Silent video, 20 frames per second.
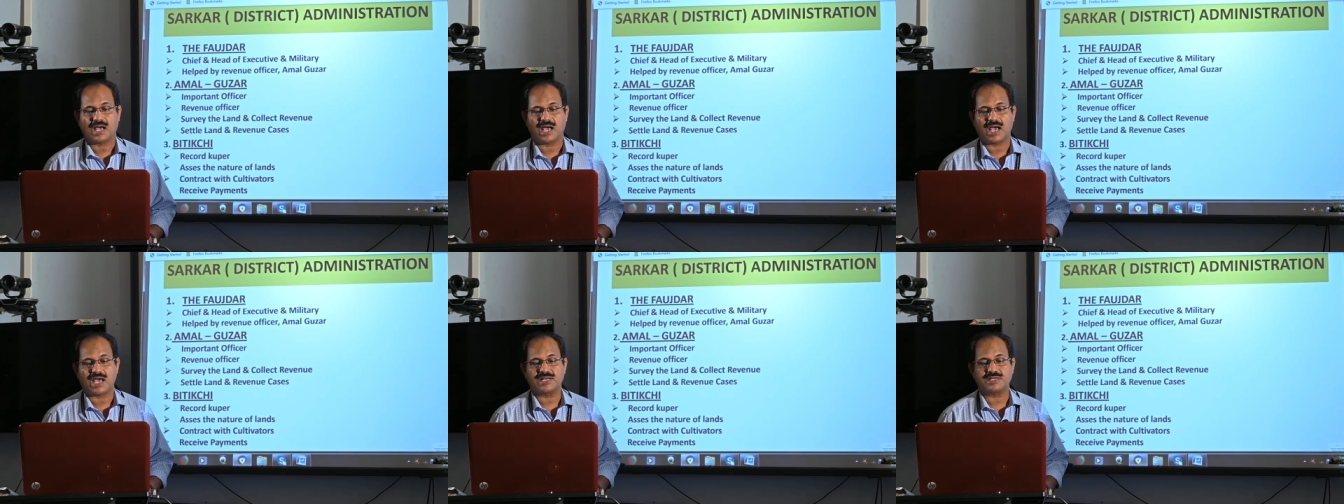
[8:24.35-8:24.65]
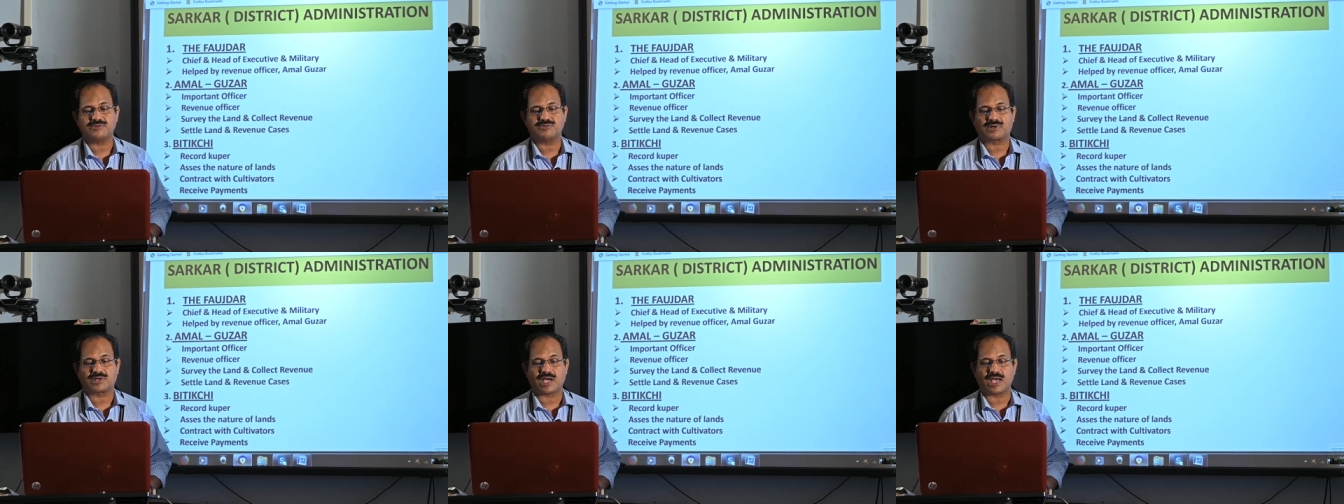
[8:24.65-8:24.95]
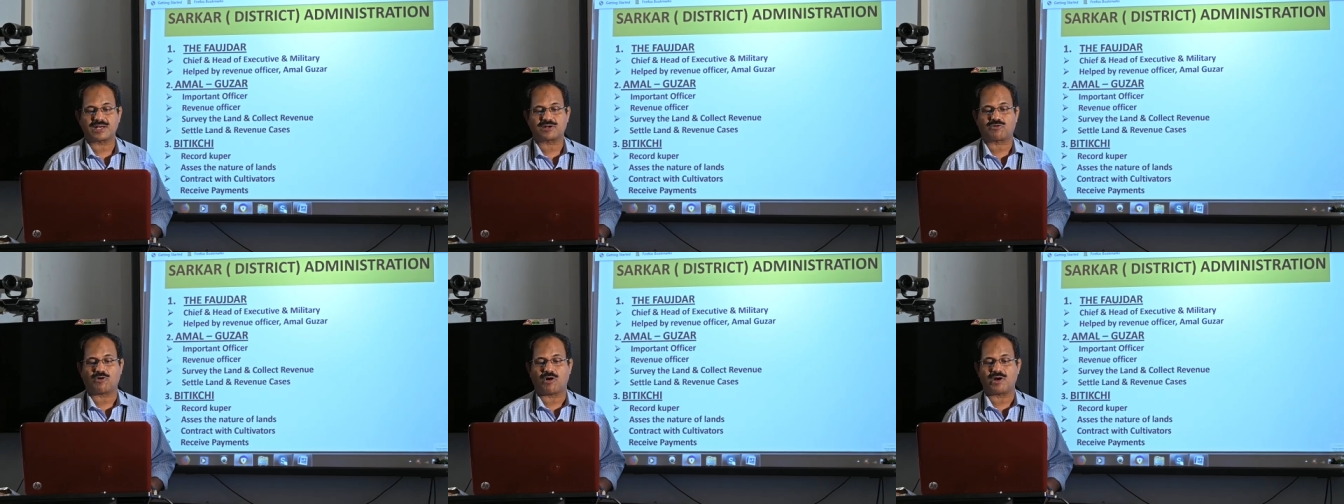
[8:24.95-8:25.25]
and you
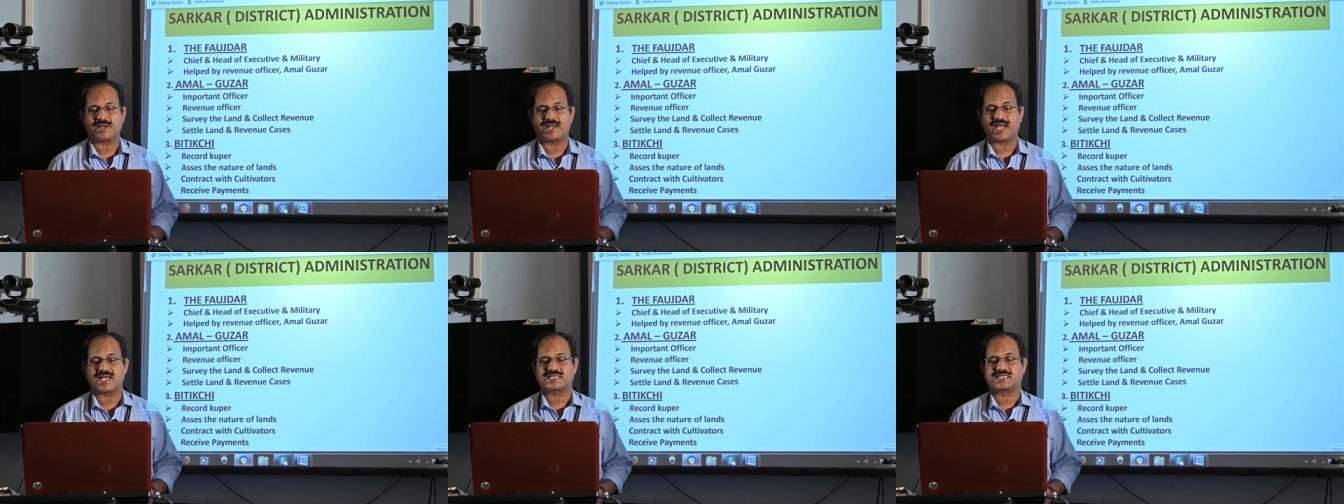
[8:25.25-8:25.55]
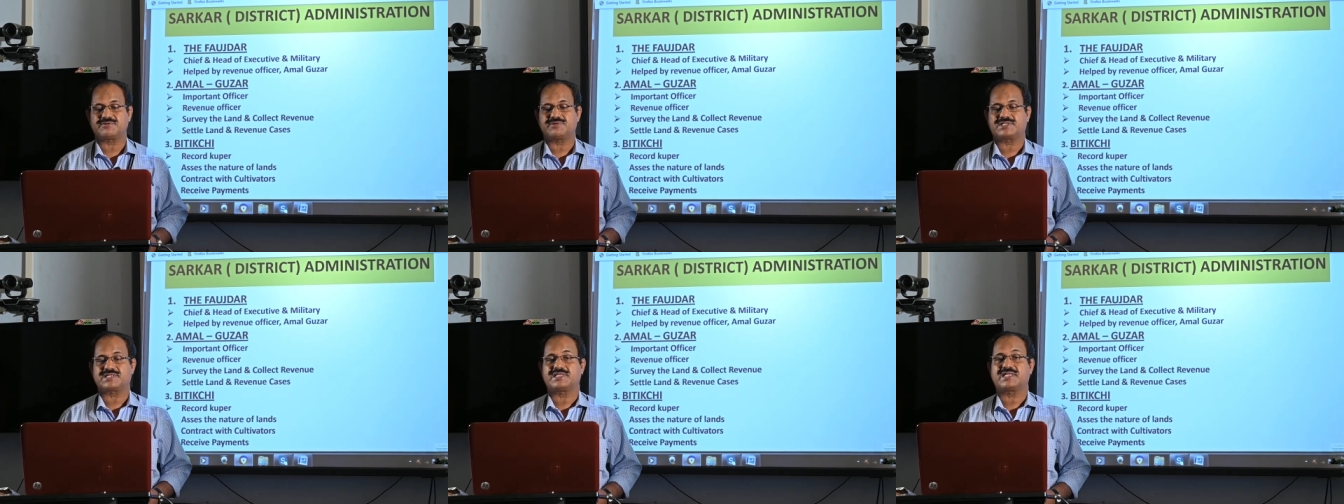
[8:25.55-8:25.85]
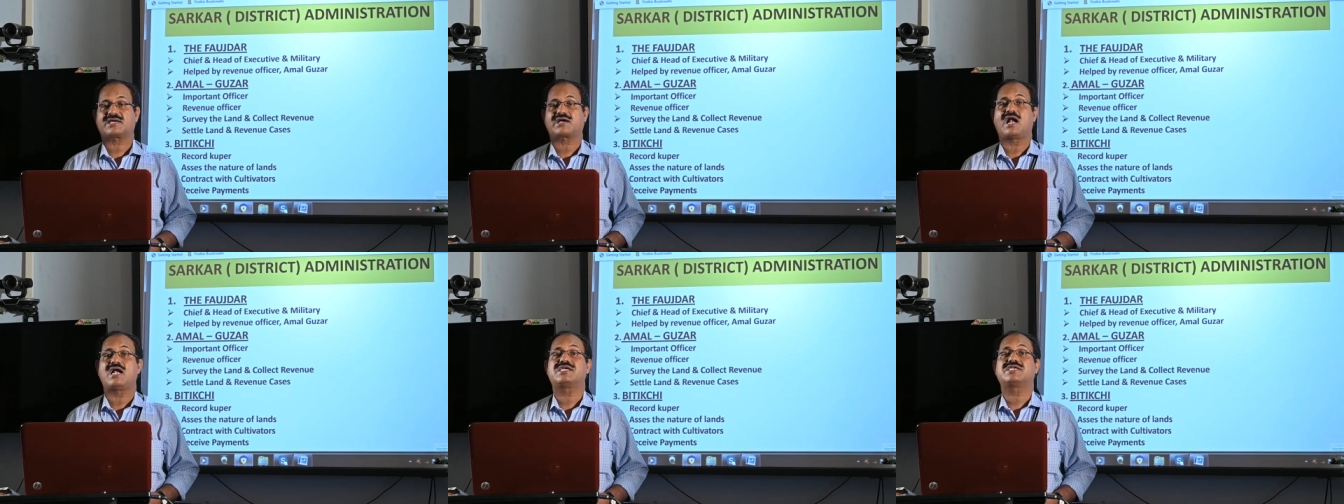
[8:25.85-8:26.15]
can contact with
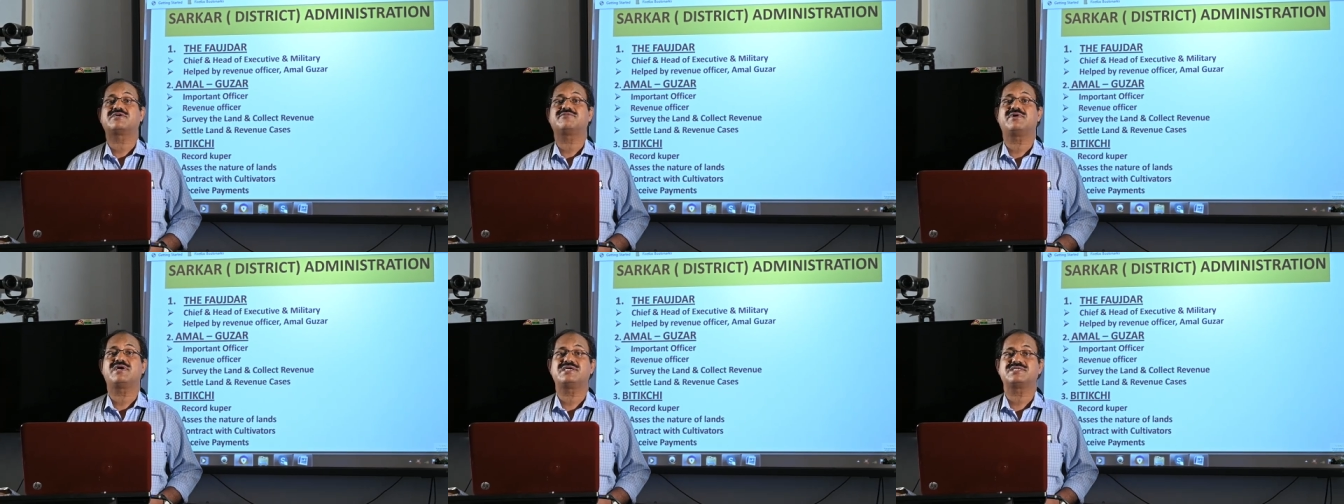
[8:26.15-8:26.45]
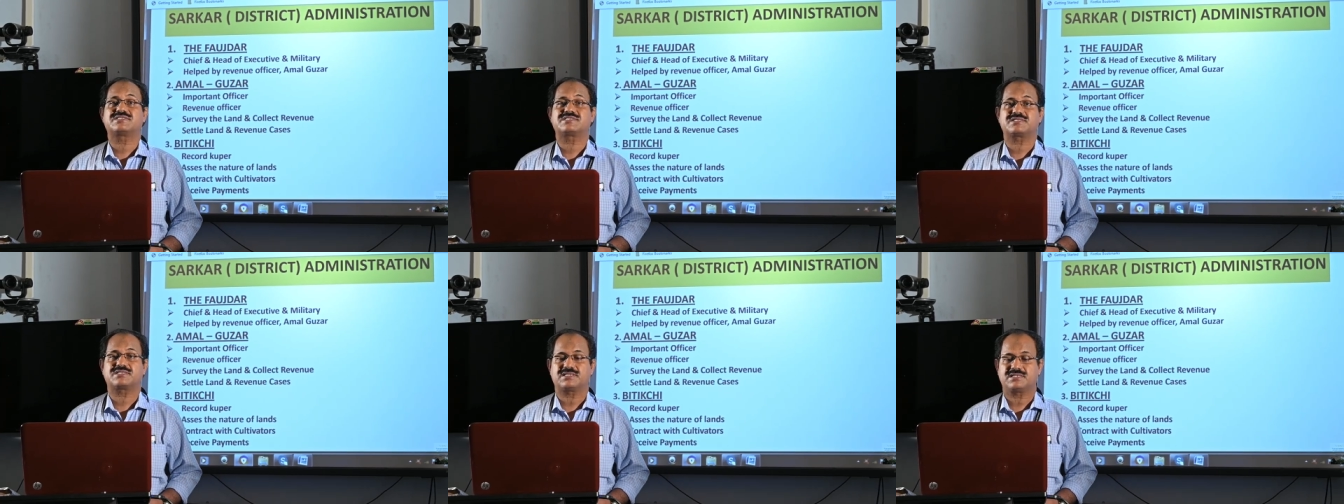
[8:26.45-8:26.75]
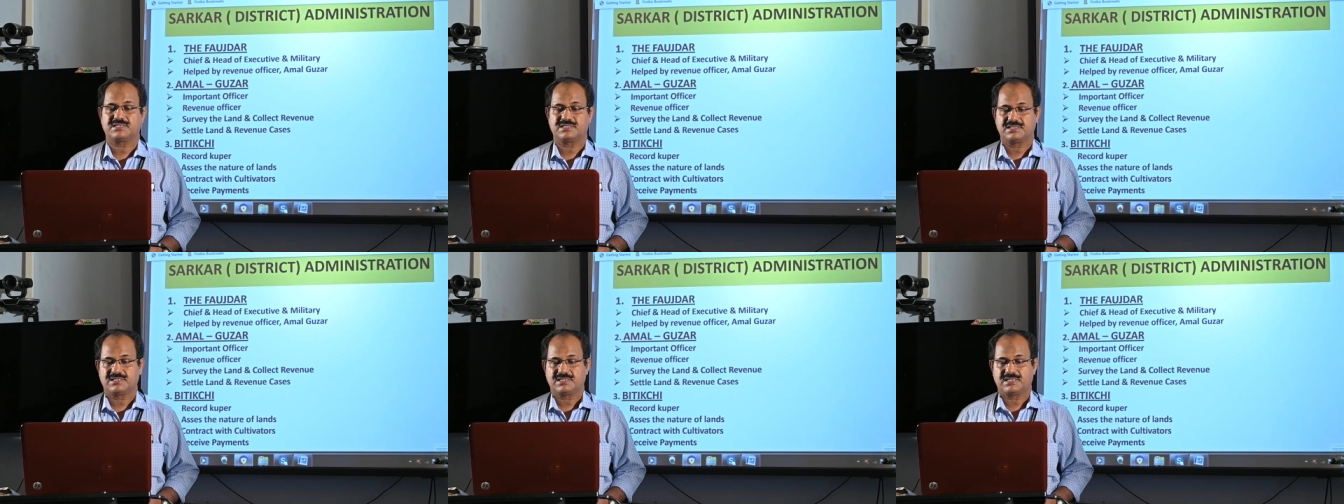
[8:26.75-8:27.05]
the cultivators
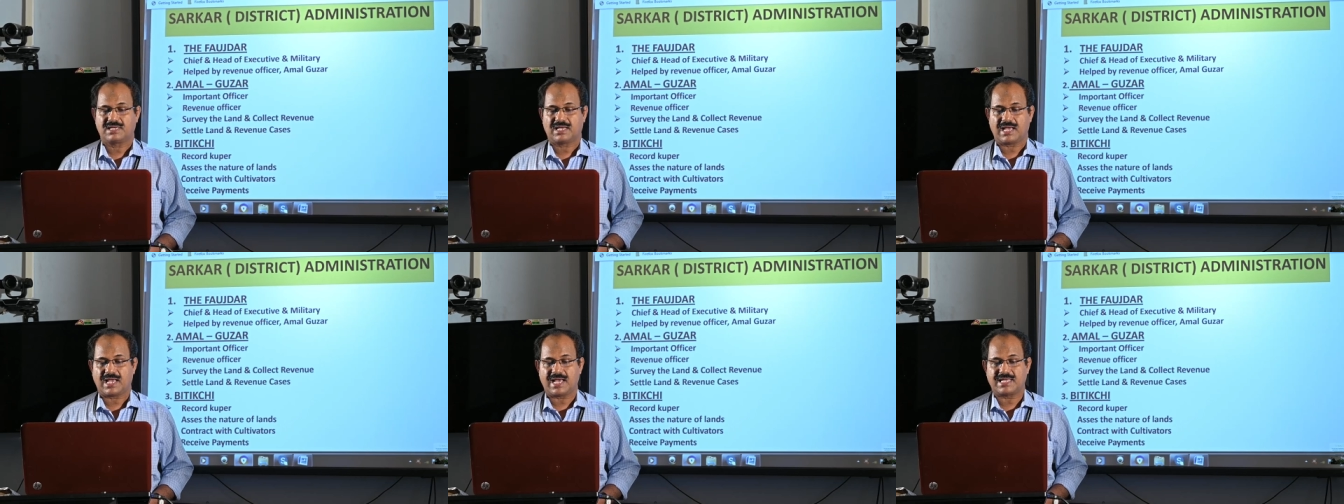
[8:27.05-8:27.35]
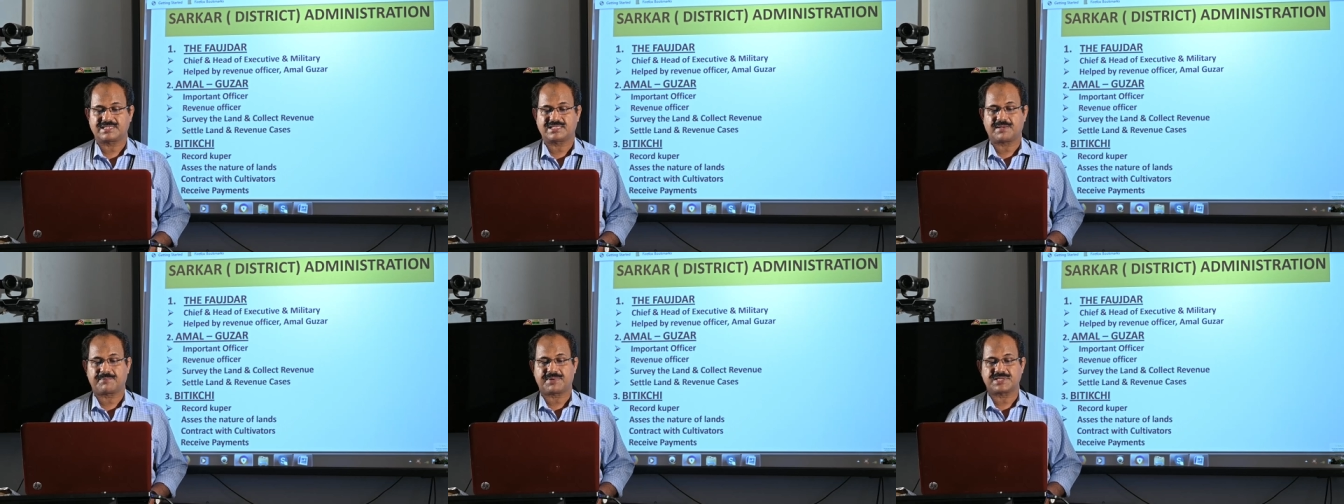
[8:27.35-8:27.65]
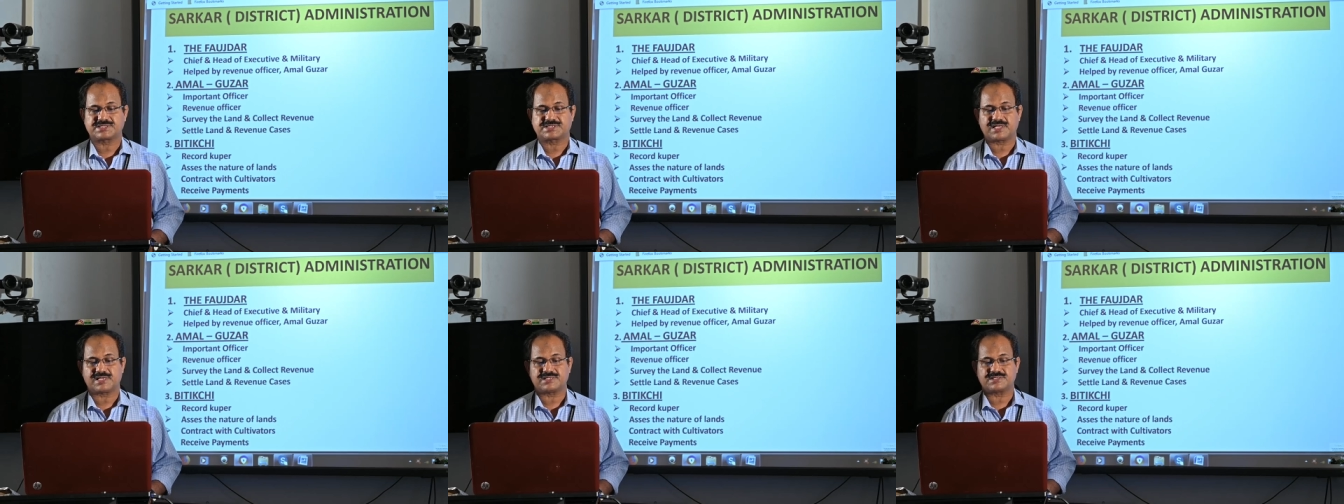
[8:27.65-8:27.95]
and the
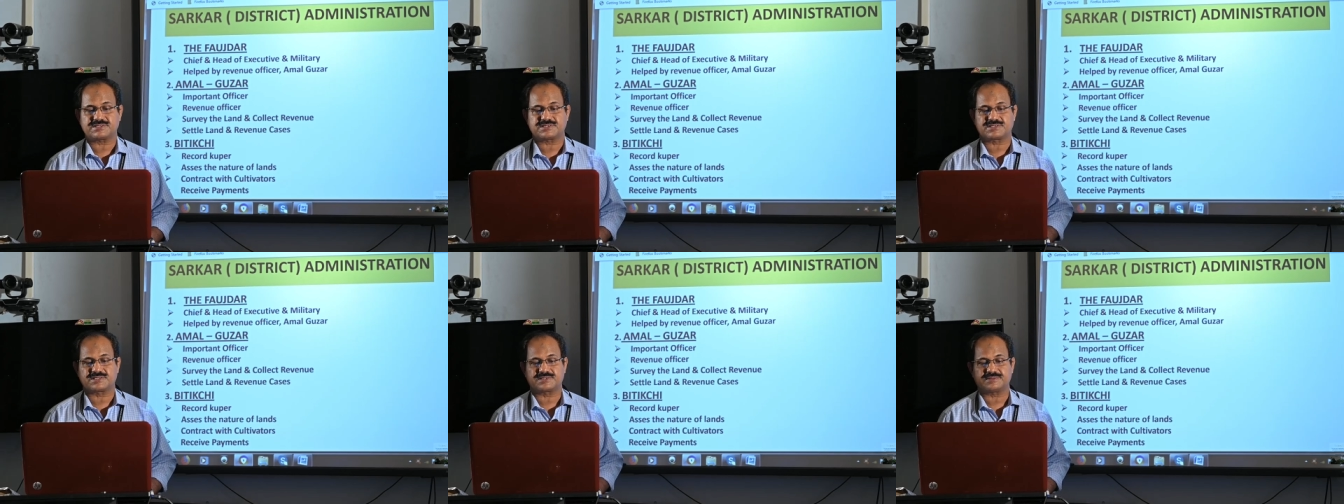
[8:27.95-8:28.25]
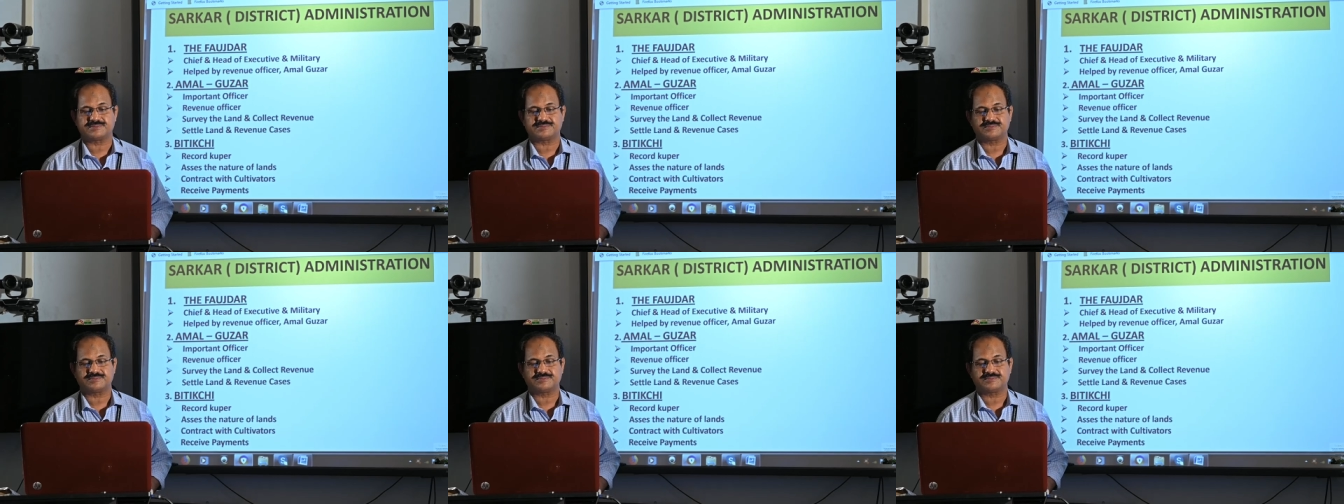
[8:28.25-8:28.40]
persons,